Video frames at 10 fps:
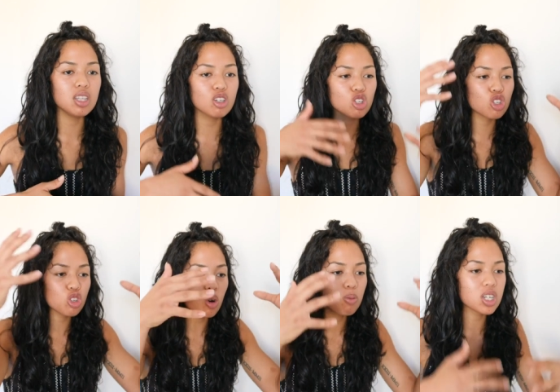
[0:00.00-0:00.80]
There's
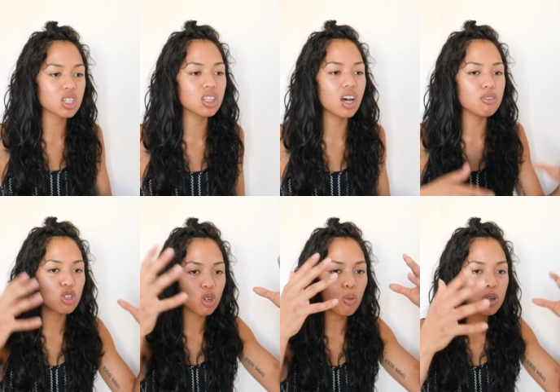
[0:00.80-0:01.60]
so much love,
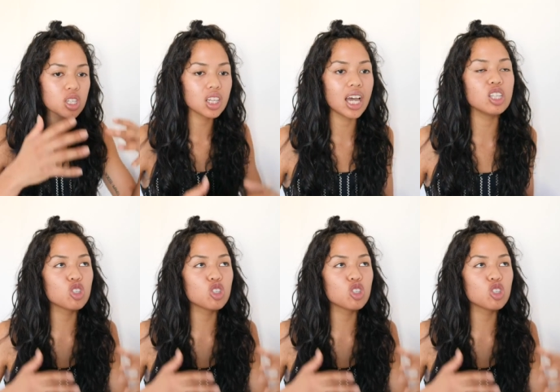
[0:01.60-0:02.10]
so much light,